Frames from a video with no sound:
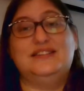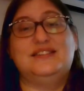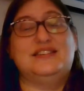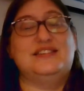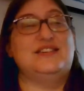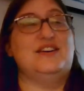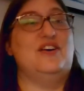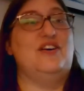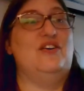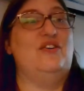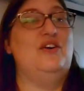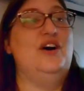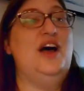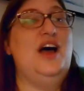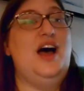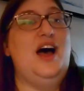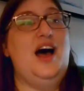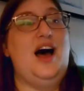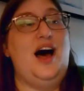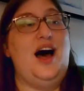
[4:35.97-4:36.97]
So
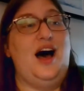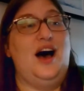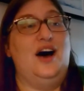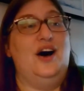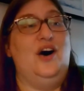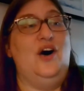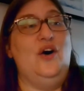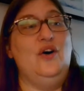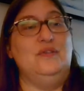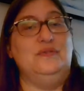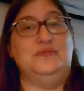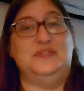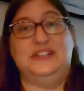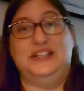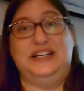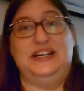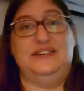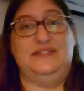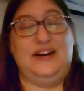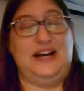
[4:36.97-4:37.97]

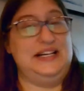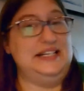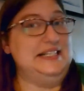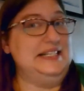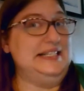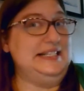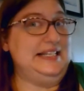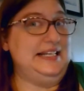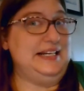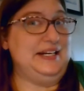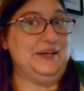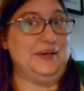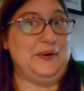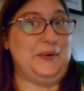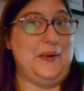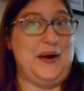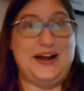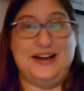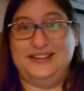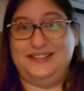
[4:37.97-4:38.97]
hopefully if I just sit here
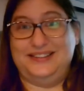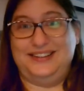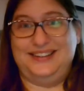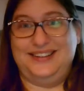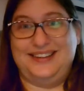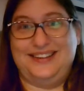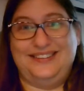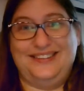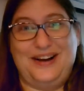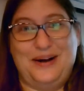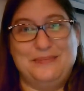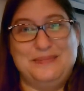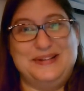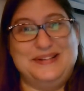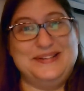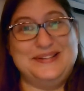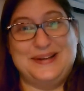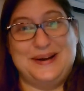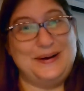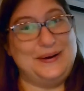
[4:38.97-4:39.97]
quietly, they'll come and
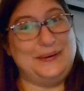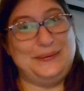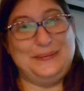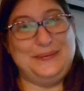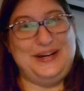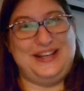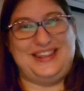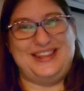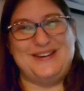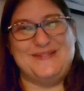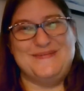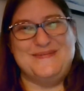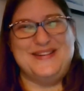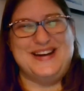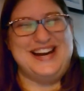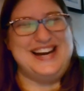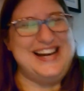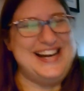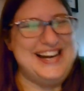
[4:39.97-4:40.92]
snuggle with me.